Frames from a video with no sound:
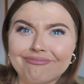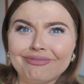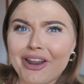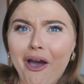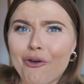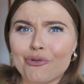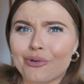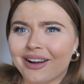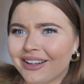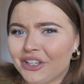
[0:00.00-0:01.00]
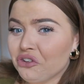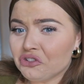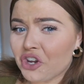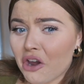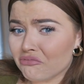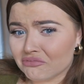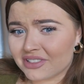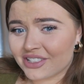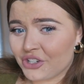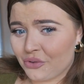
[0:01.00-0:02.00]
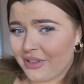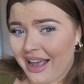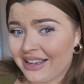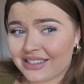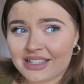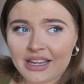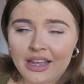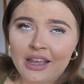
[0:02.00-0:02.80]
No, you don't do that.